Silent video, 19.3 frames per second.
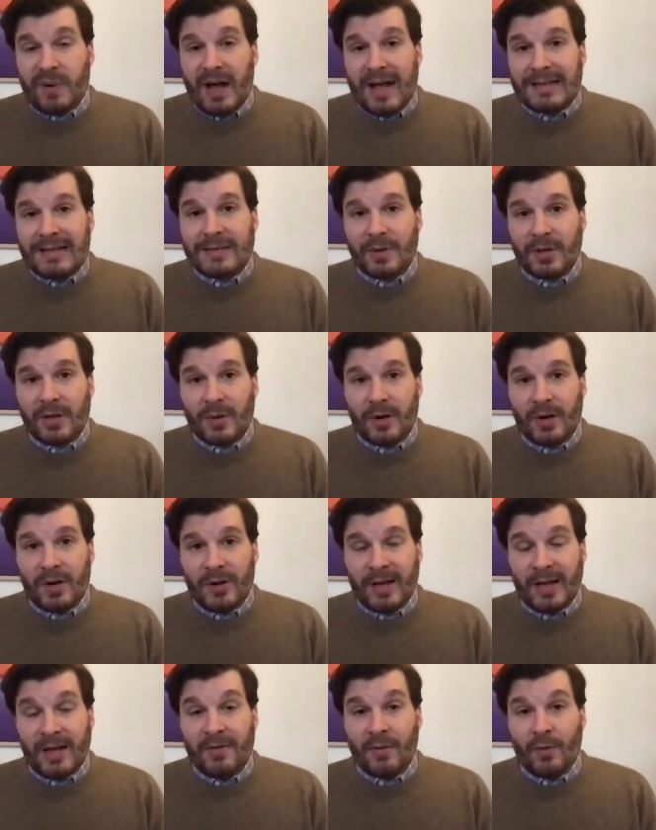possible that we're
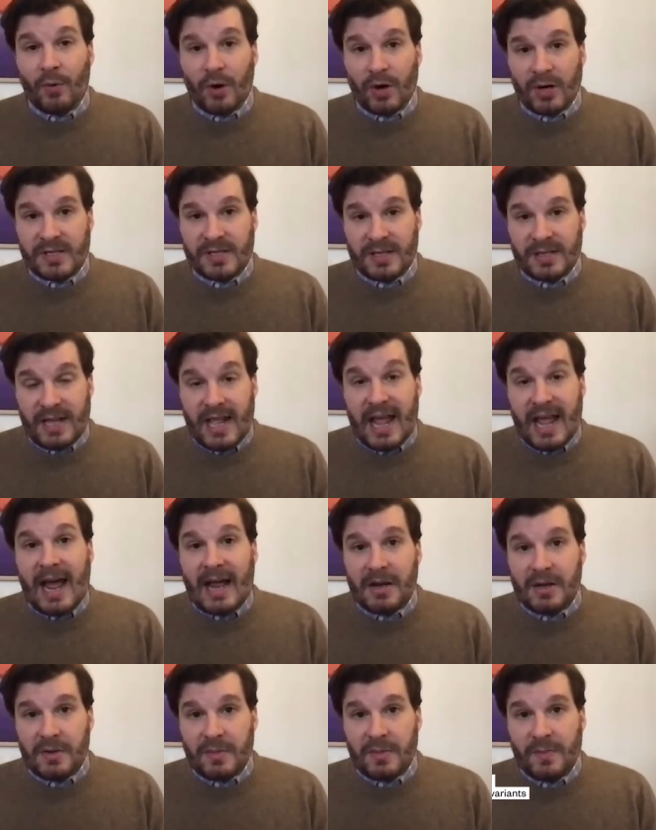doing even worse than
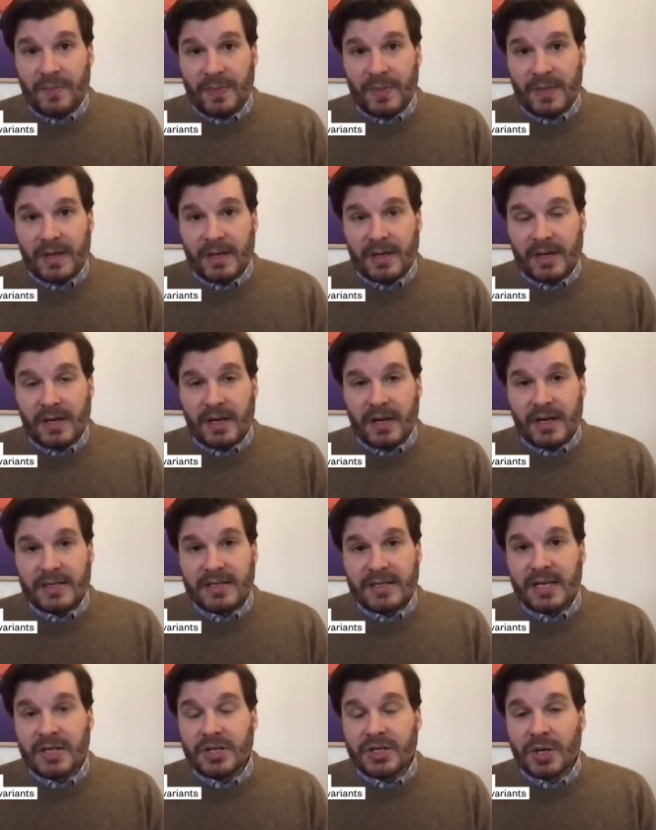that.
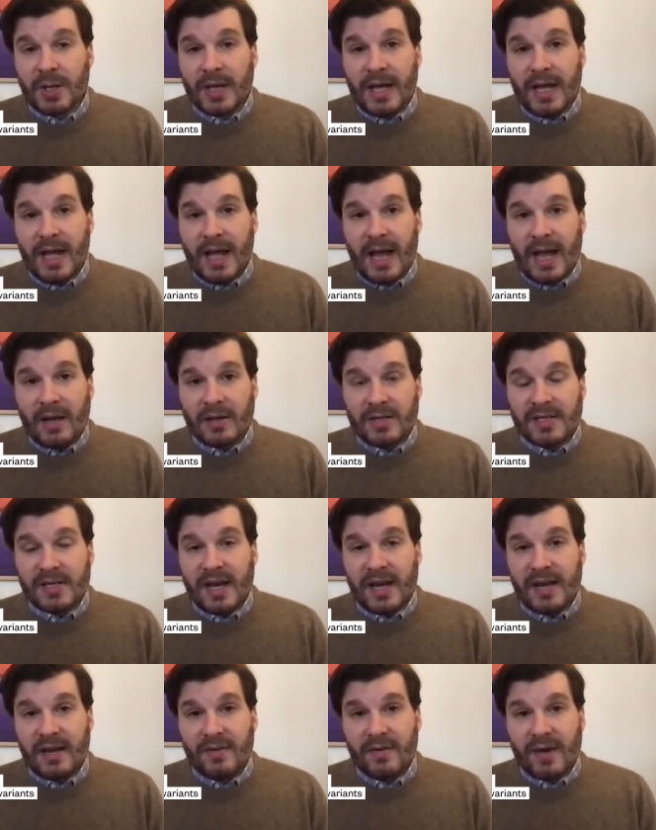Essentially,
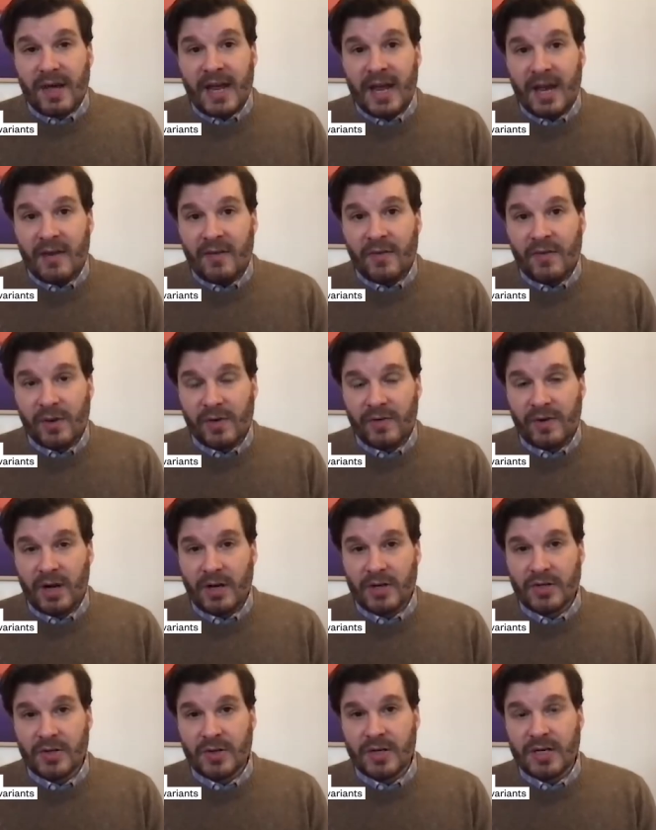outside of a handful of
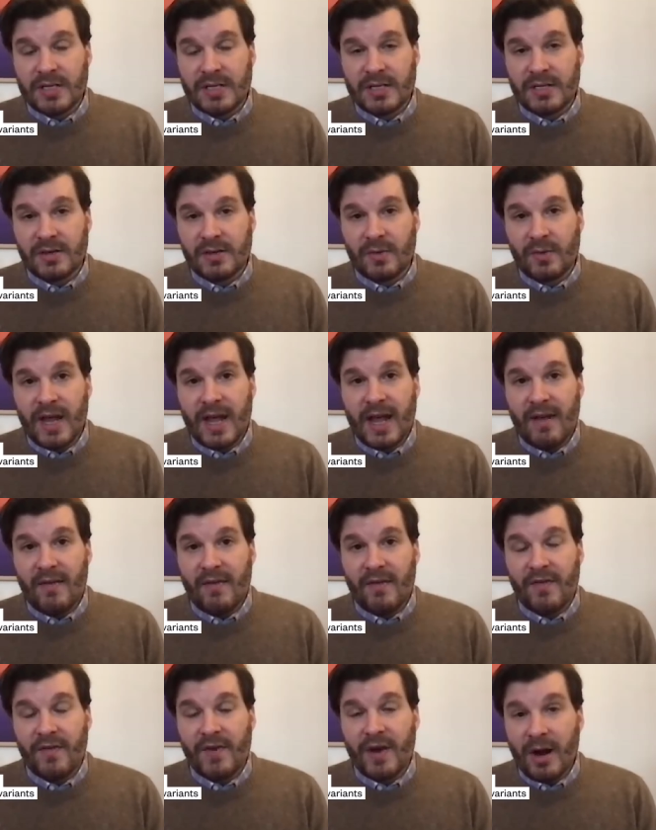countries, we
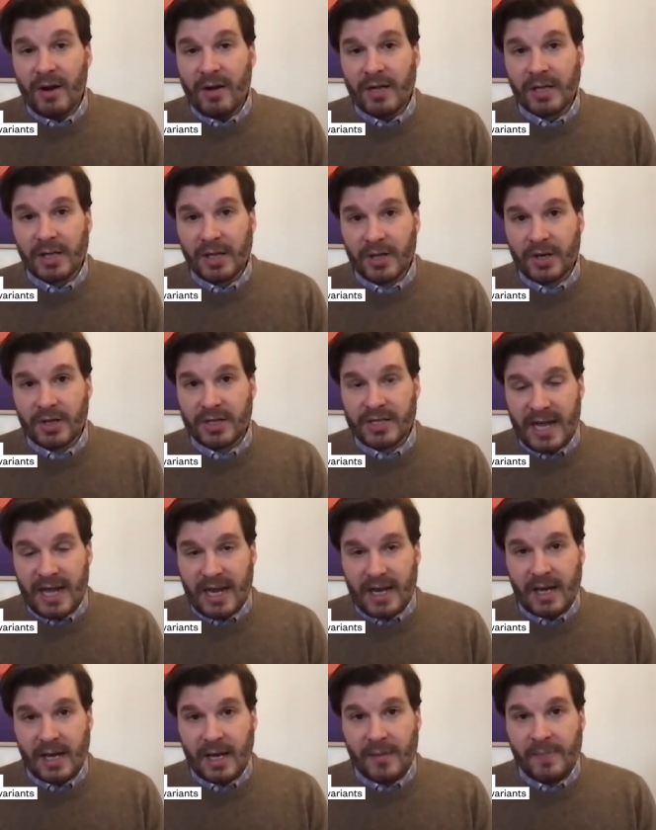have very little
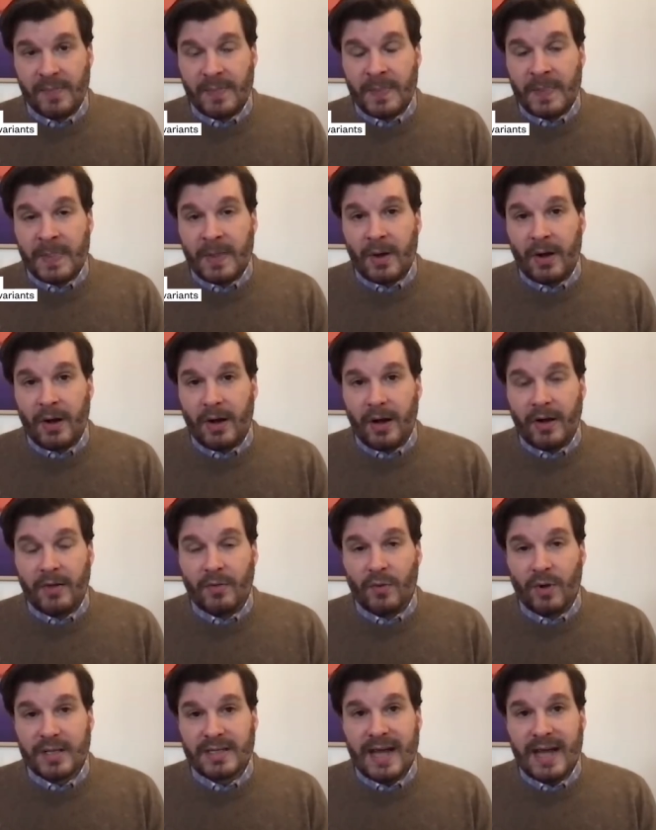data
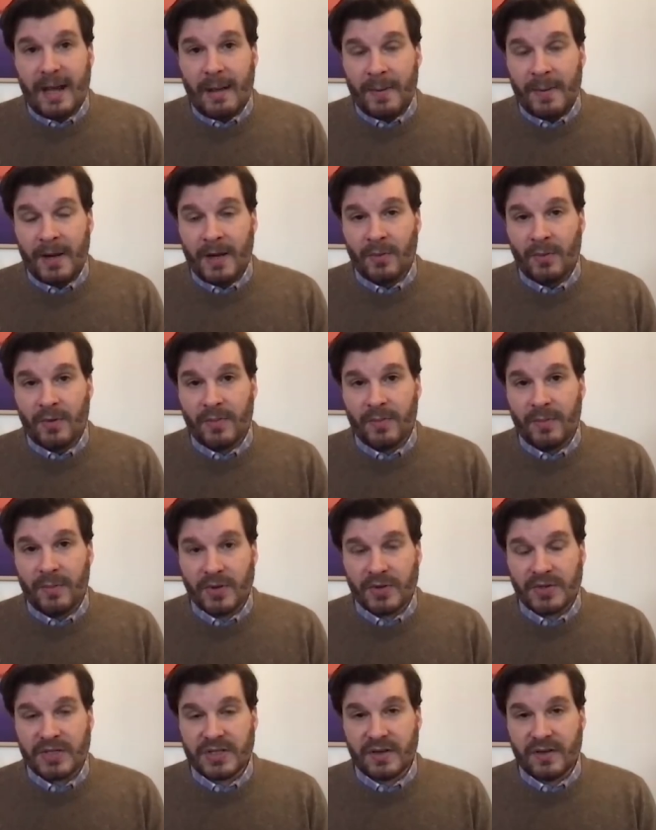on what's happening with
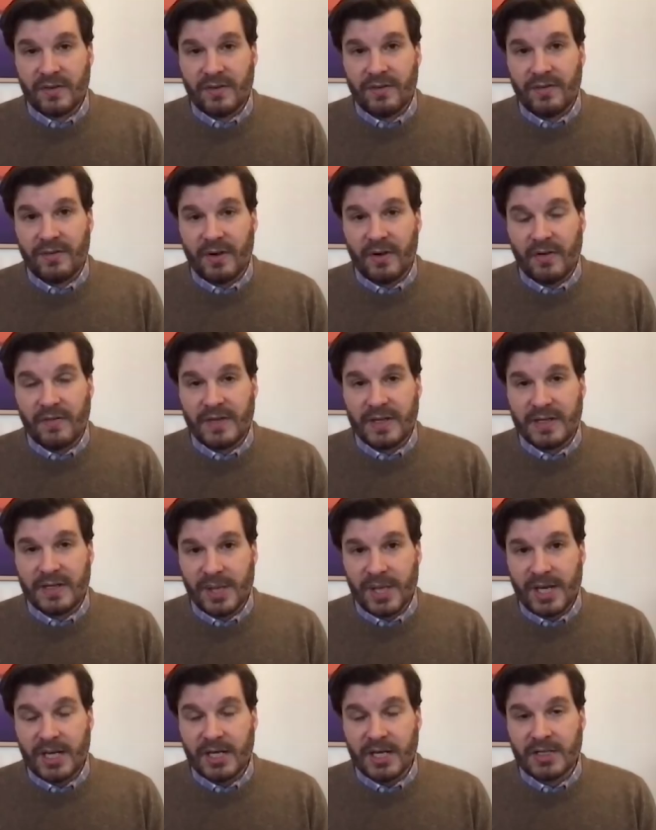most of, of
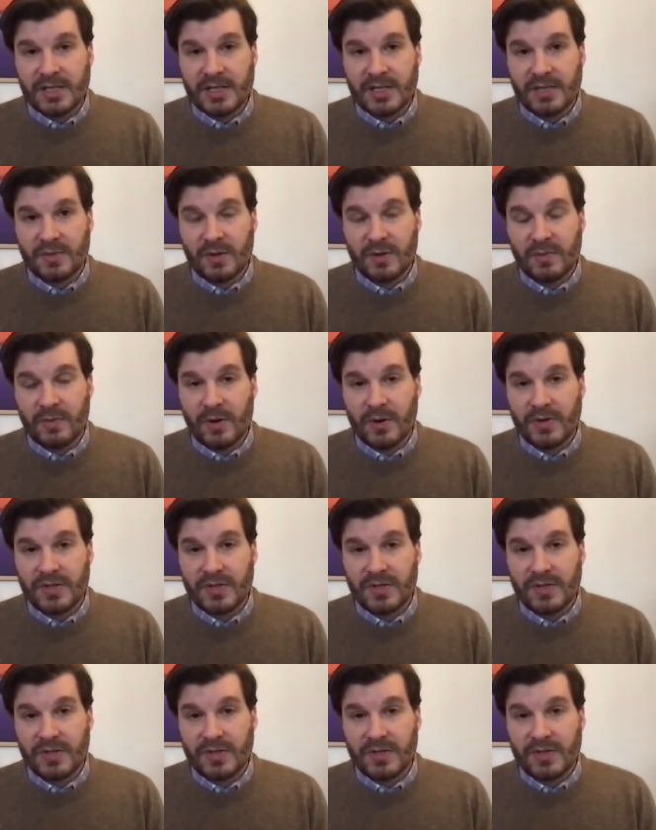these lineages, with